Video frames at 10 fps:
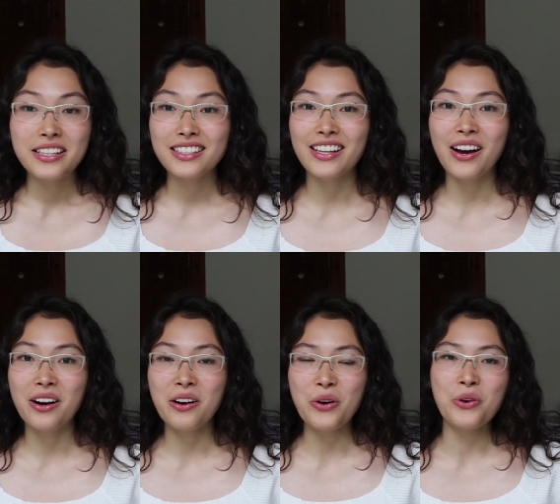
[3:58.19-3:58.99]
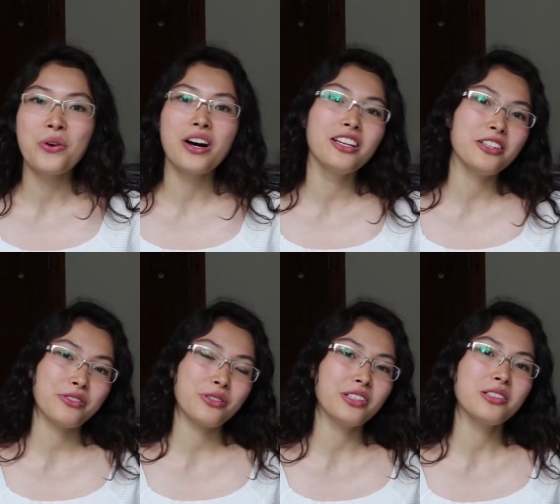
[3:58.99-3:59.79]
So a lot
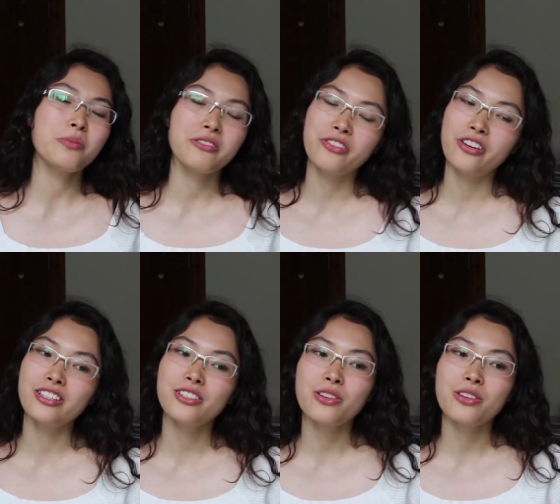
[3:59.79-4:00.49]
of students prefer